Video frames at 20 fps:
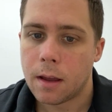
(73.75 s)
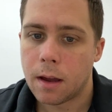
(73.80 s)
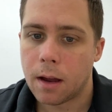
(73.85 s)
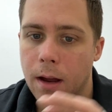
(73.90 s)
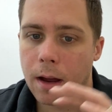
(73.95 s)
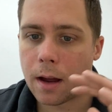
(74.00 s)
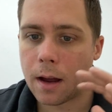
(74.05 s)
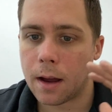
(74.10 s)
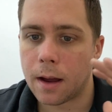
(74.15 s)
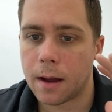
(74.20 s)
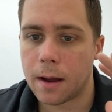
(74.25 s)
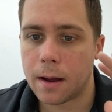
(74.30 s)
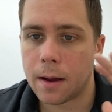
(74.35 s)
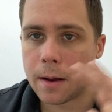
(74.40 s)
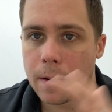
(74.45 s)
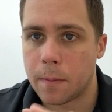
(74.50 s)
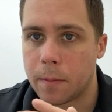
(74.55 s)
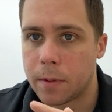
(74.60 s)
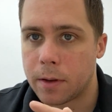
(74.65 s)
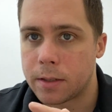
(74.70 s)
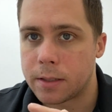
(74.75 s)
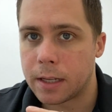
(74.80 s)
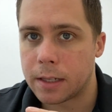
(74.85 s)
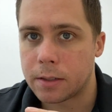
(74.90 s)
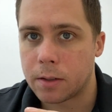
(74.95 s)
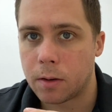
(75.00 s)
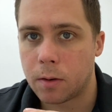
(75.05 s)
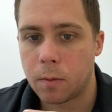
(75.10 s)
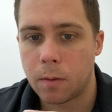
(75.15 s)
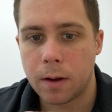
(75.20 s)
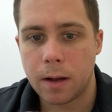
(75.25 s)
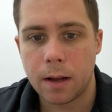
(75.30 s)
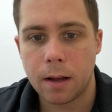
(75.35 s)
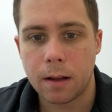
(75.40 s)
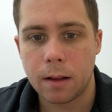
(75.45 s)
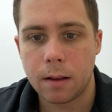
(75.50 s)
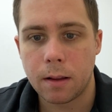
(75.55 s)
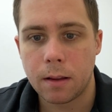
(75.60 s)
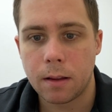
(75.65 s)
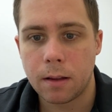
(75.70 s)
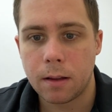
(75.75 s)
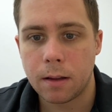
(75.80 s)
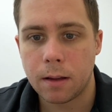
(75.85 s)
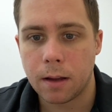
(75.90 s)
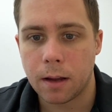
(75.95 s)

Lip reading: So that's going well.